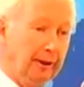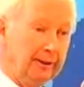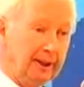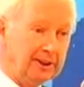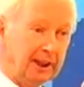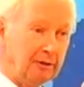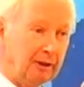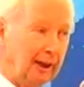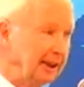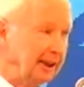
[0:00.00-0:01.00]

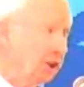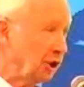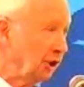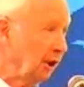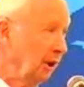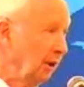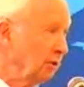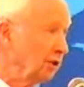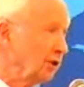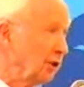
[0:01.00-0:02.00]
decentralization
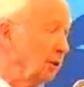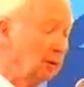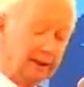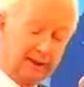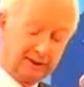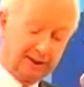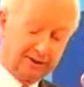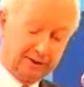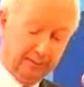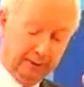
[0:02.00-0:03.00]
was thrown at the system.